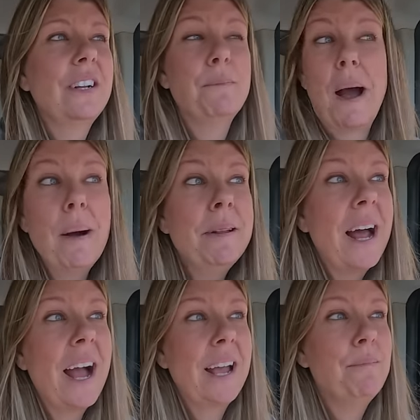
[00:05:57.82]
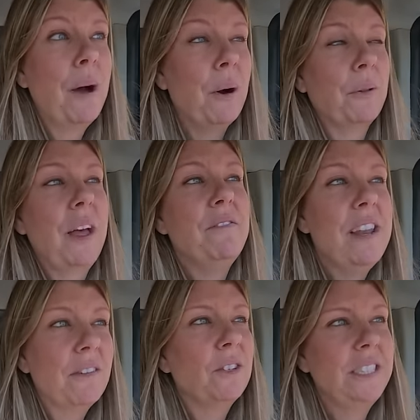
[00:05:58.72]
Bob and I both have
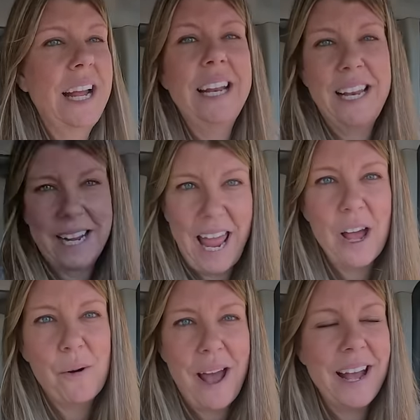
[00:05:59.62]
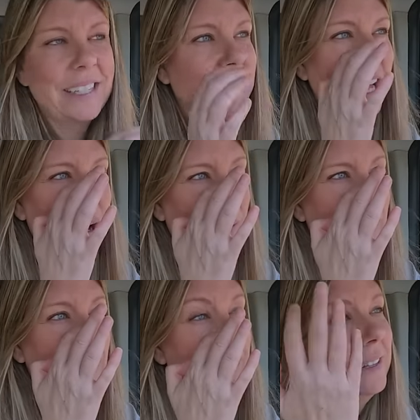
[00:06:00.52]
never stayed at a KOA.
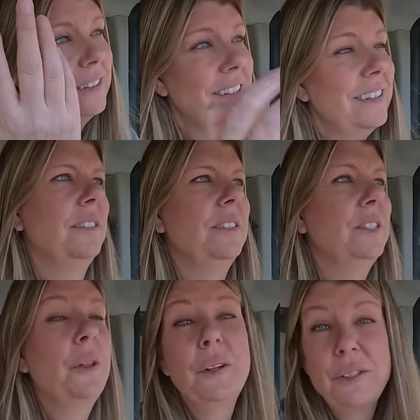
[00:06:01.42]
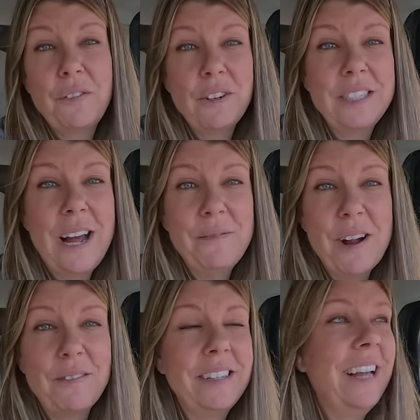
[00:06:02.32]
So there's the first time for
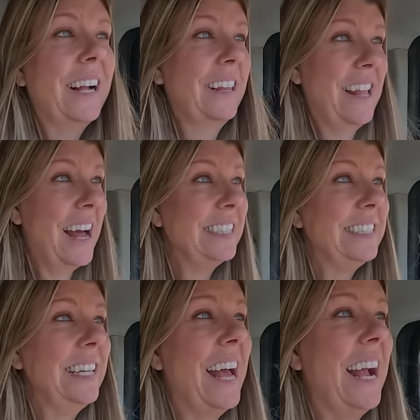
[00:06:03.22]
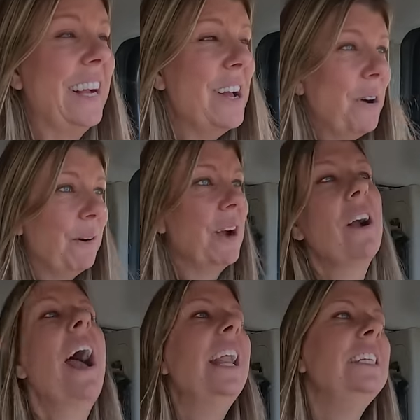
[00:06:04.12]
everything, and that is today. We
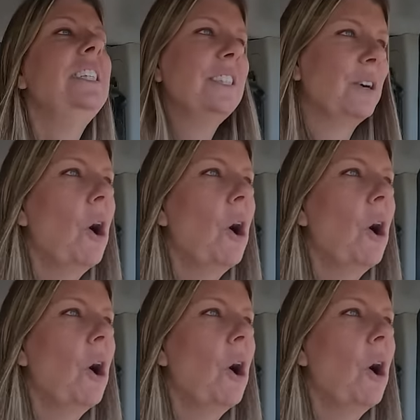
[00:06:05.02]
are headed to